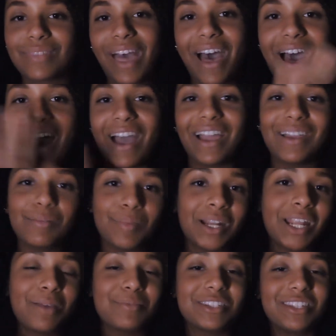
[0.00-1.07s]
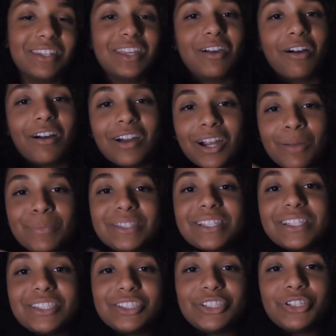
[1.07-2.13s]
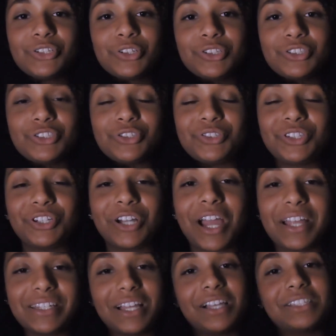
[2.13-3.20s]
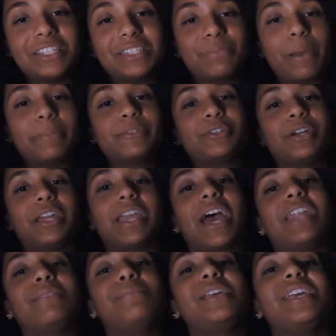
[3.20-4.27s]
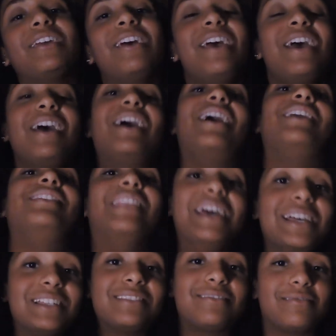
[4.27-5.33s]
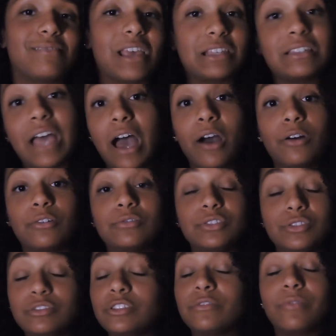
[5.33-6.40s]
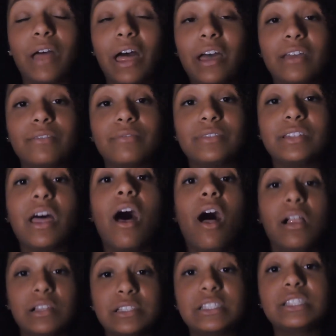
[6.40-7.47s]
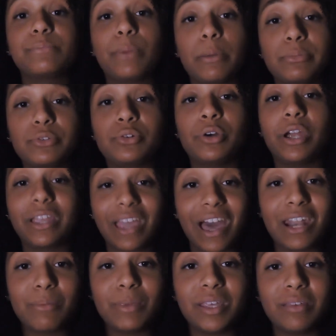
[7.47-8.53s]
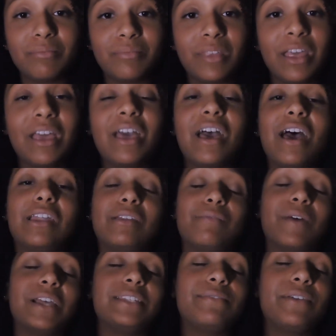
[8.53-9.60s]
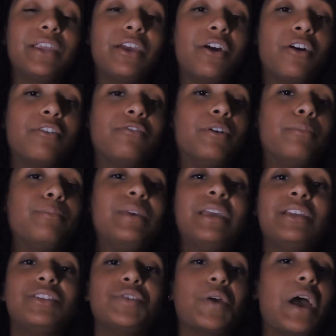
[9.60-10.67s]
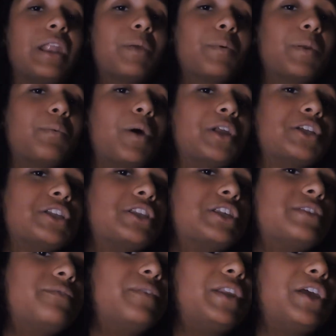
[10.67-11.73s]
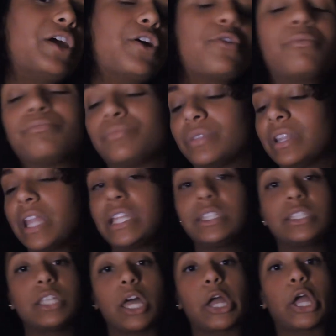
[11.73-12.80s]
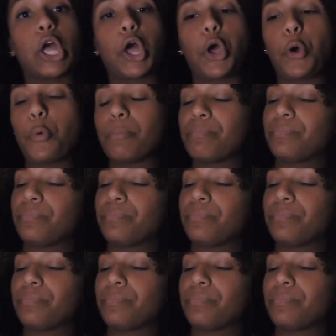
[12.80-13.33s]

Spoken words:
Hi, my name is Sydney Carr. I'm a 16-year-old junior at Telesis Preparatory Academy, and this is how to survive Telesis Preparatory Academy, an advice video from me to anyone watching this video. Let's go.